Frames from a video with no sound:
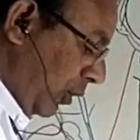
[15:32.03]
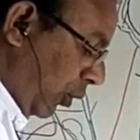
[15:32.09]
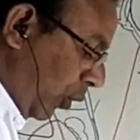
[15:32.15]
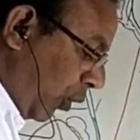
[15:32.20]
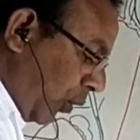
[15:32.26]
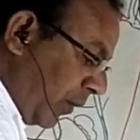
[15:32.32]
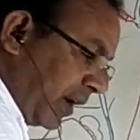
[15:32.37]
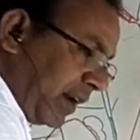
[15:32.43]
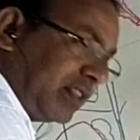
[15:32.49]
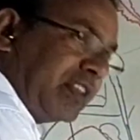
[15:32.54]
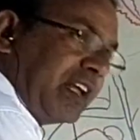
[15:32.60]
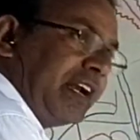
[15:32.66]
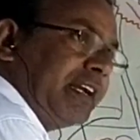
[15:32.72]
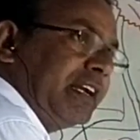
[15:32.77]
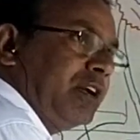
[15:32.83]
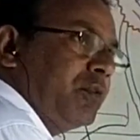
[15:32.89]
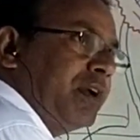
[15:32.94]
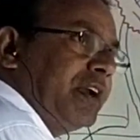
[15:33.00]
lower
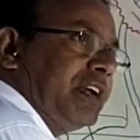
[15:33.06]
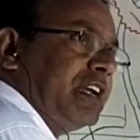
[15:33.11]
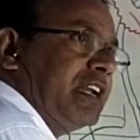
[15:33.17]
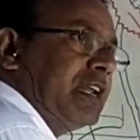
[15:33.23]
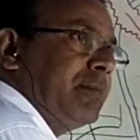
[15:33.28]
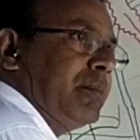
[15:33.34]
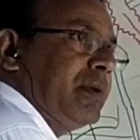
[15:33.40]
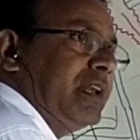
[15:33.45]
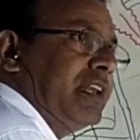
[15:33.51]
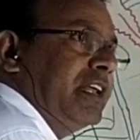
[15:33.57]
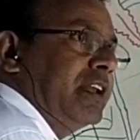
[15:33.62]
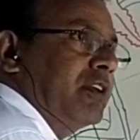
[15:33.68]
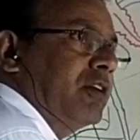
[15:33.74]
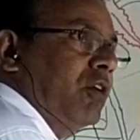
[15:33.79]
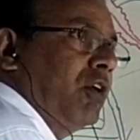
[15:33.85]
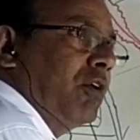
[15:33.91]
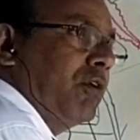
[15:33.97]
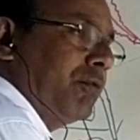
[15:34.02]
than 20
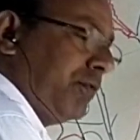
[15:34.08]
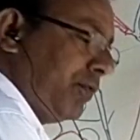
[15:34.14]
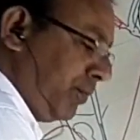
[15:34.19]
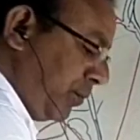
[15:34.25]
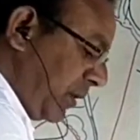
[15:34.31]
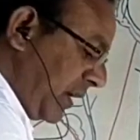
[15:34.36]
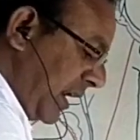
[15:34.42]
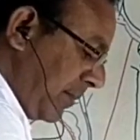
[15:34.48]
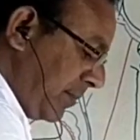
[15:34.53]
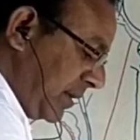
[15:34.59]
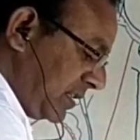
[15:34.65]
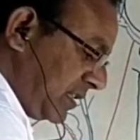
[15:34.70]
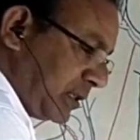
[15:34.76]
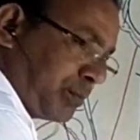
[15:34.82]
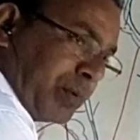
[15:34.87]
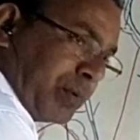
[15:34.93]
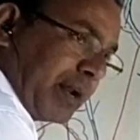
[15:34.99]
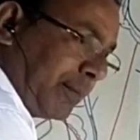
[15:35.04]
million of per
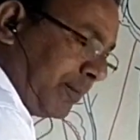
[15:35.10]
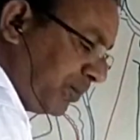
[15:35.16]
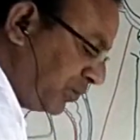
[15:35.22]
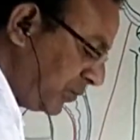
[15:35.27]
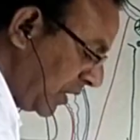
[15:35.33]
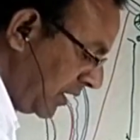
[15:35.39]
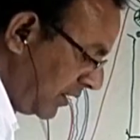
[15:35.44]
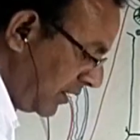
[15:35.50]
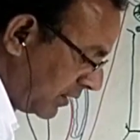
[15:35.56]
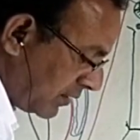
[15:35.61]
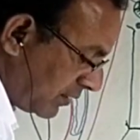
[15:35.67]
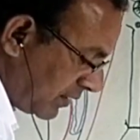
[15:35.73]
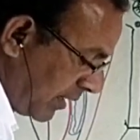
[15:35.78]
ml sperm,